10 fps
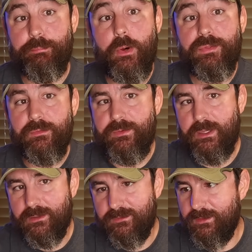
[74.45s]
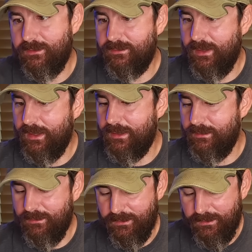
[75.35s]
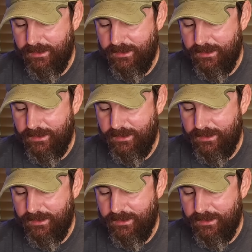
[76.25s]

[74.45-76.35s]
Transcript: both the VX6 and the